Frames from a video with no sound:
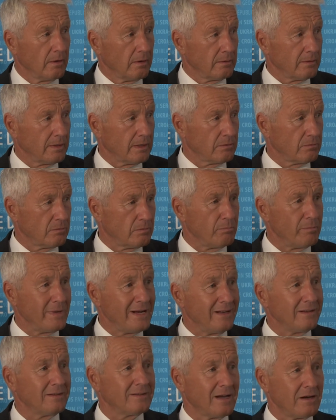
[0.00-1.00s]
that
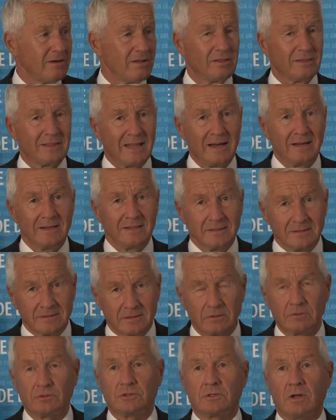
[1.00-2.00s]
military
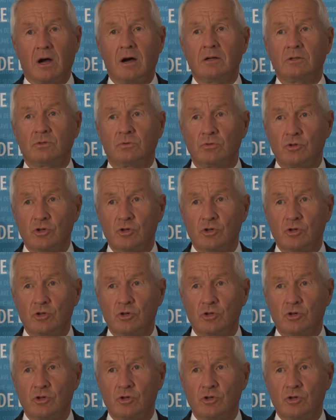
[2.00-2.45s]
tanks start to